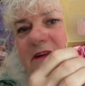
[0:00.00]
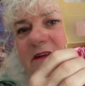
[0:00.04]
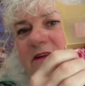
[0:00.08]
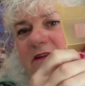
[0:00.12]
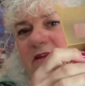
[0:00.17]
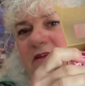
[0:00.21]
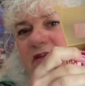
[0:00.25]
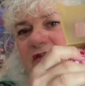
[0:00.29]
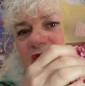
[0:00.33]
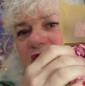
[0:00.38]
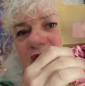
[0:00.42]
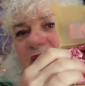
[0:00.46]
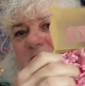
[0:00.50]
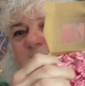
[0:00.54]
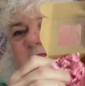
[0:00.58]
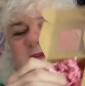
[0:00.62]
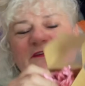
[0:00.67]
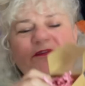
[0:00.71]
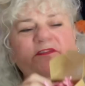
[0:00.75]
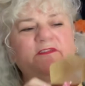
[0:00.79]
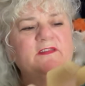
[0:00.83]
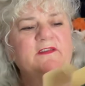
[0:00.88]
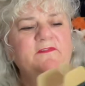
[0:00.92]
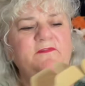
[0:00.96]
streamer
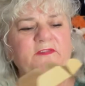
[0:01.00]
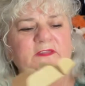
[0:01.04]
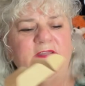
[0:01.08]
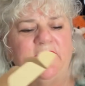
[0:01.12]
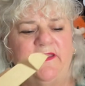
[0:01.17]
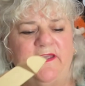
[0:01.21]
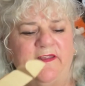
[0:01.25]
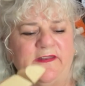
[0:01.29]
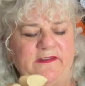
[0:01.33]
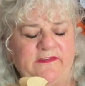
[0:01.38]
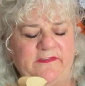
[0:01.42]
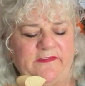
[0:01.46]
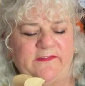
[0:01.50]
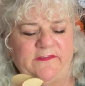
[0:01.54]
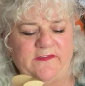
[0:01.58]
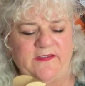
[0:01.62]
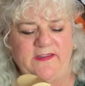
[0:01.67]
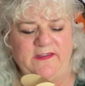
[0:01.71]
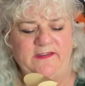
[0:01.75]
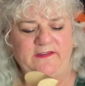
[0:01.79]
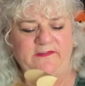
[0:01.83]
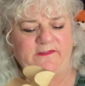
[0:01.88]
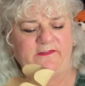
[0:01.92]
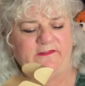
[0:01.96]
stuff there, and it
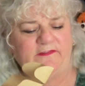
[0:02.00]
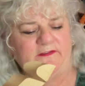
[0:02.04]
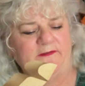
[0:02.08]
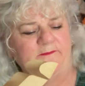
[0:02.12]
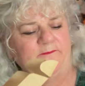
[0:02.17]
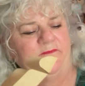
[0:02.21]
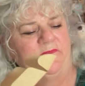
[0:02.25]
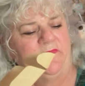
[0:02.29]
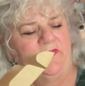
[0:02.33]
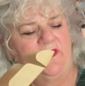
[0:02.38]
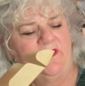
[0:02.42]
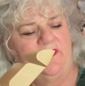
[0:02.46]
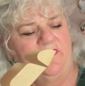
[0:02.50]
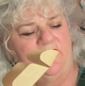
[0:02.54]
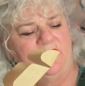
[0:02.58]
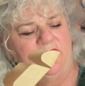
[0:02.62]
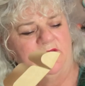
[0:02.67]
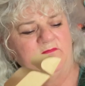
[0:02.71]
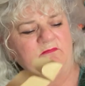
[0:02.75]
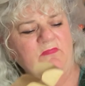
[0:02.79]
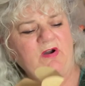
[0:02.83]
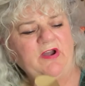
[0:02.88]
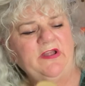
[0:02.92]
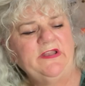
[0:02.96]
says,
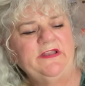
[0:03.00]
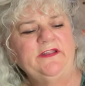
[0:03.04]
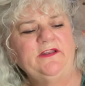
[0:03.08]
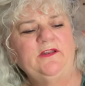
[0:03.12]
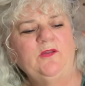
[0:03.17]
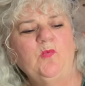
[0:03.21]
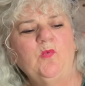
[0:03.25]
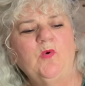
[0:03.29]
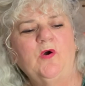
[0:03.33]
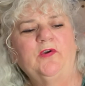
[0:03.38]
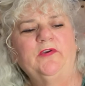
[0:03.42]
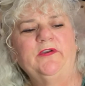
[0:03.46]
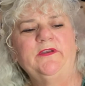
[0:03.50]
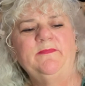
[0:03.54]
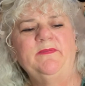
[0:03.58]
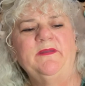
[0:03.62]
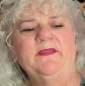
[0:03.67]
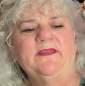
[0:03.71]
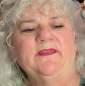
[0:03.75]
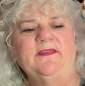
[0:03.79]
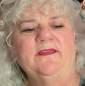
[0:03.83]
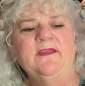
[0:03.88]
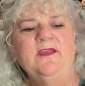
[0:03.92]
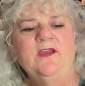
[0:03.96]
my little worry
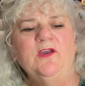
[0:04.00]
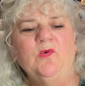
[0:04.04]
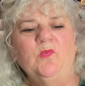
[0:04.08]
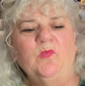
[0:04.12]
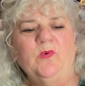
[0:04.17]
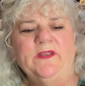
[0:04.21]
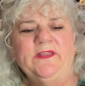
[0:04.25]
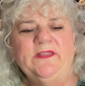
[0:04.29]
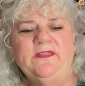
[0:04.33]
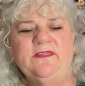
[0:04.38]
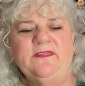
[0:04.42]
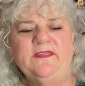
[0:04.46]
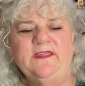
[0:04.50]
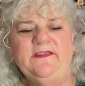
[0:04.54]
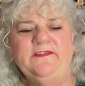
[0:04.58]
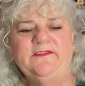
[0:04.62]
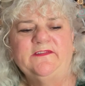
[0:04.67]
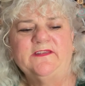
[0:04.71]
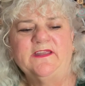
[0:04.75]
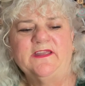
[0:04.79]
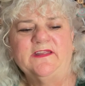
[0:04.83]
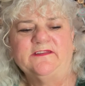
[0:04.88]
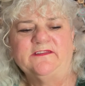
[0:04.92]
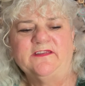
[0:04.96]
bear, when things
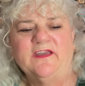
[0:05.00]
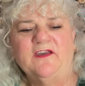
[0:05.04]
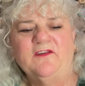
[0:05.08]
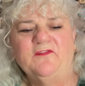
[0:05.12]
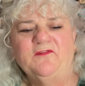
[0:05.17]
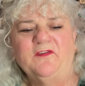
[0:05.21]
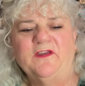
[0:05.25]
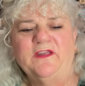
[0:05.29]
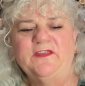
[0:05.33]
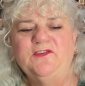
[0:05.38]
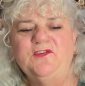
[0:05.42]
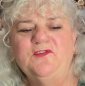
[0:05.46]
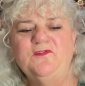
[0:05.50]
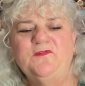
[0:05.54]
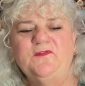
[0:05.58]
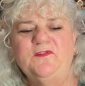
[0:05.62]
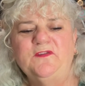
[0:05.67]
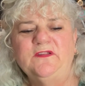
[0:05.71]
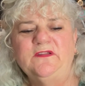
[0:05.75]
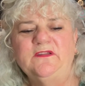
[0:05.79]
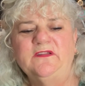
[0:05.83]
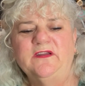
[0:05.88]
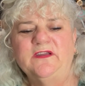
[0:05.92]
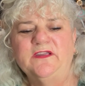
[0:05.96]
get tough and you
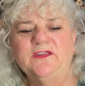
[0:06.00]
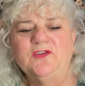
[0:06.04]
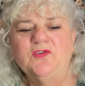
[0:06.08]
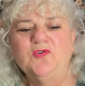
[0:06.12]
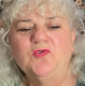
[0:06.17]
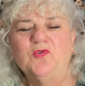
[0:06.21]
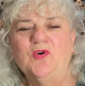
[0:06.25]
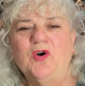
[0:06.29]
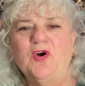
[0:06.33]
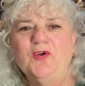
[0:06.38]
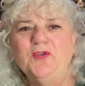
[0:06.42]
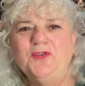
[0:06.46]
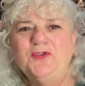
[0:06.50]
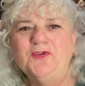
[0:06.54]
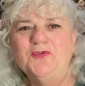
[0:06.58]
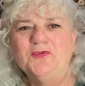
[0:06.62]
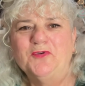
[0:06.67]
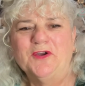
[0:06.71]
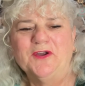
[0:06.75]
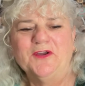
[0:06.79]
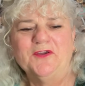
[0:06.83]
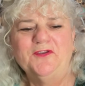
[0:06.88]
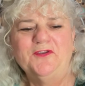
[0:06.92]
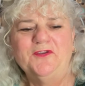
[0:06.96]
feel like you're on your
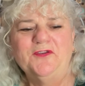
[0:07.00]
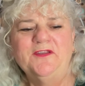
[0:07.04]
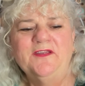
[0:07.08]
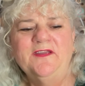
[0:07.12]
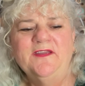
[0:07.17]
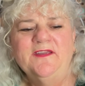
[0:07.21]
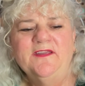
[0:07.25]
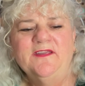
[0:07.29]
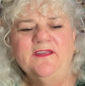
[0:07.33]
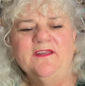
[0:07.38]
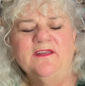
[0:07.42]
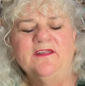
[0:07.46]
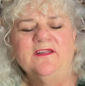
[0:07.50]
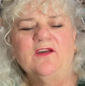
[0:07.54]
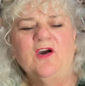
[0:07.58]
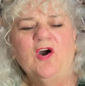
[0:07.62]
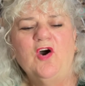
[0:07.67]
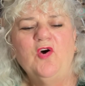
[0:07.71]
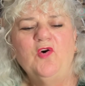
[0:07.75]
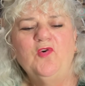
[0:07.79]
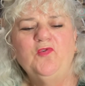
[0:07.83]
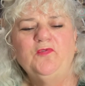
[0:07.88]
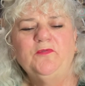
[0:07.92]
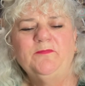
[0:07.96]
own,
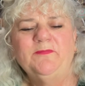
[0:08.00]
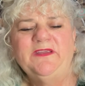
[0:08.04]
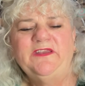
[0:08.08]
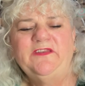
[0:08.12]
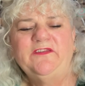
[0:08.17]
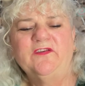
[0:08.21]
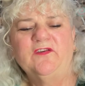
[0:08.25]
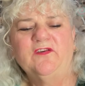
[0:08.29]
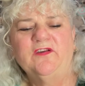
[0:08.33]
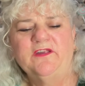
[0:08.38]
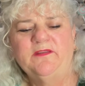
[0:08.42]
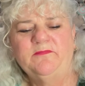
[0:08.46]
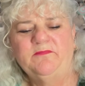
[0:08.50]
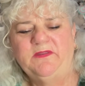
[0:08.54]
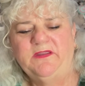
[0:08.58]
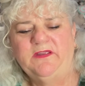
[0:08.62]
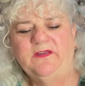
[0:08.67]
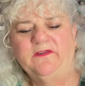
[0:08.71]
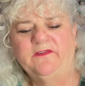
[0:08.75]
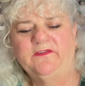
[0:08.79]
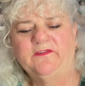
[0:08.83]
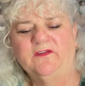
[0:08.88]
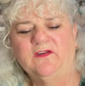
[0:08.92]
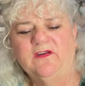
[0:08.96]
hold me tight
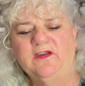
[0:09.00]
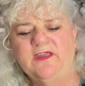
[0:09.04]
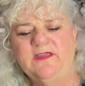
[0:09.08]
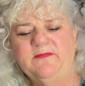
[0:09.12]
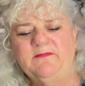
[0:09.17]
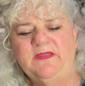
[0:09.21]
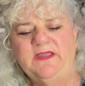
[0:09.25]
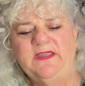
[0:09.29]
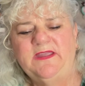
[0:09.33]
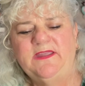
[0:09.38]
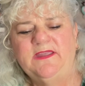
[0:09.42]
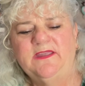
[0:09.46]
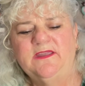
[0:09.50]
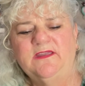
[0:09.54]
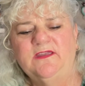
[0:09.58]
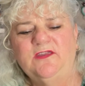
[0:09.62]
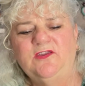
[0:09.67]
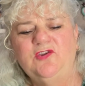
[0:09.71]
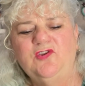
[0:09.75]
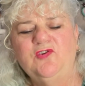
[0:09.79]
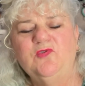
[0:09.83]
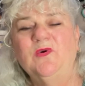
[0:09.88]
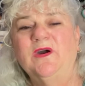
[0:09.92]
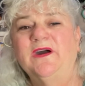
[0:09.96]
because I am here,
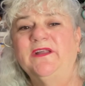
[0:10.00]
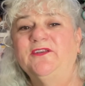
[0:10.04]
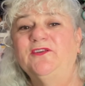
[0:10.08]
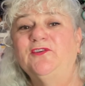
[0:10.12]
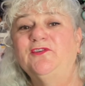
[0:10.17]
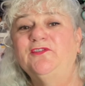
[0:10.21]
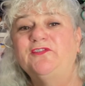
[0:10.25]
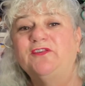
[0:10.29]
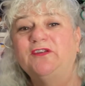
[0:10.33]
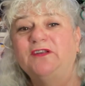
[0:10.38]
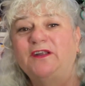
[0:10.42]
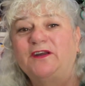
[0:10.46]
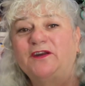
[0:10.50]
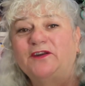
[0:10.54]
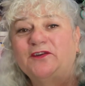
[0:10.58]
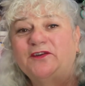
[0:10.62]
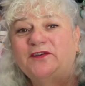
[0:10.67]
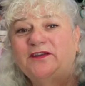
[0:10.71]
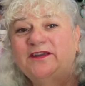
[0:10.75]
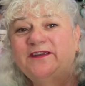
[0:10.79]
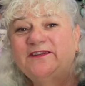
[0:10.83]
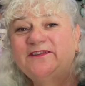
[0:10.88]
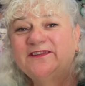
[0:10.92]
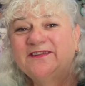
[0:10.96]
you are not alone.
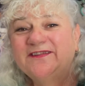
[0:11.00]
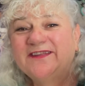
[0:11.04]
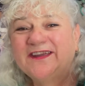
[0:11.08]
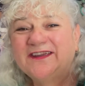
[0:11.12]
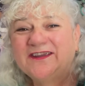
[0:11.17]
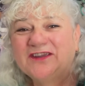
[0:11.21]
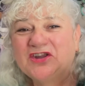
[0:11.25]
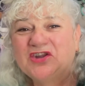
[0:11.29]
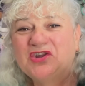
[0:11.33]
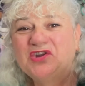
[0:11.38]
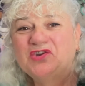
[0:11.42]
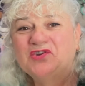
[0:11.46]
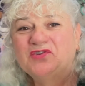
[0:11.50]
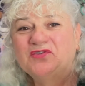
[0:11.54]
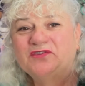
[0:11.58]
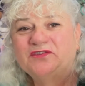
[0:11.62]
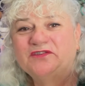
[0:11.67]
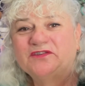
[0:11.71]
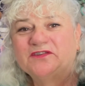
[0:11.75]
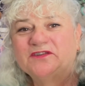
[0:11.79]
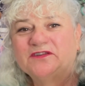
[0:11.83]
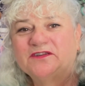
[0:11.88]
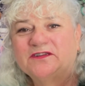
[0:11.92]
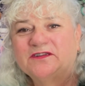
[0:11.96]
Isn't that
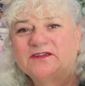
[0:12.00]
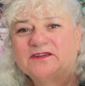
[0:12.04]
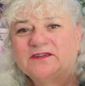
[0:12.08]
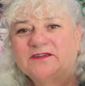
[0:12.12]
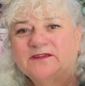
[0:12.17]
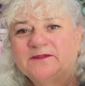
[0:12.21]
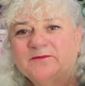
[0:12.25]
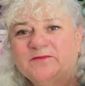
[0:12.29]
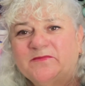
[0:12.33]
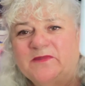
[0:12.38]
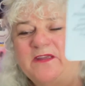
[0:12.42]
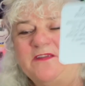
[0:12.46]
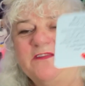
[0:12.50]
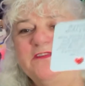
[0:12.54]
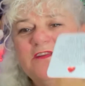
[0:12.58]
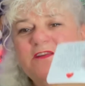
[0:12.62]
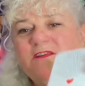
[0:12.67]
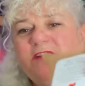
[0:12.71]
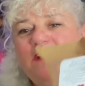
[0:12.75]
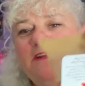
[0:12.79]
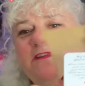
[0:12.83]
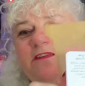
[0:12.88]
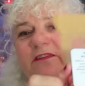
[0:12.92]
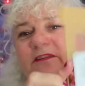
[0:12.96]
cute? So
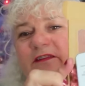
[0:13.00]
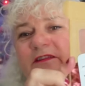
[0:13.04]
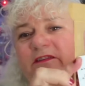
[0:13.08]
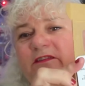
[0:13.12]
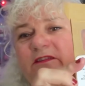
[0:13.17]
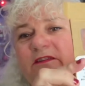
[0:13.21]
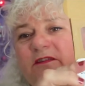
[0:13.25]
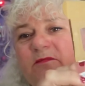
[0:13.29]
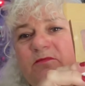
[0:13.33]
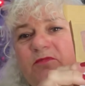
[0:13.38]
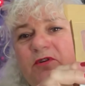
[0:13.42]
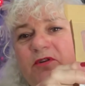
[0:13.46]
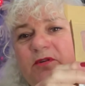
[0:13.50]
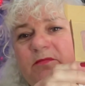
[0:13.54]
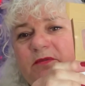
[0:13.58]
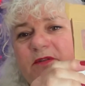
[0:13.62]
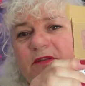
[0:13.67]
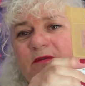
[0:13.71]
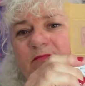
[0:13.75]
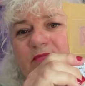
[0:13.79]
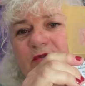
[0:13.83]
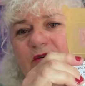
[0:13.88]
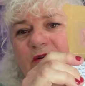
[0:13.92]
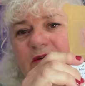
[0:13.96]
that sits in the bottom of
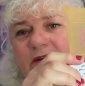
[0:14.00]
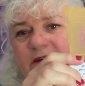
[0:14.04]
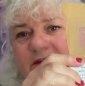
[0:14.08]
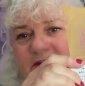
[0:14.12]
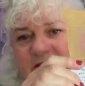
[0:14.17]
the box,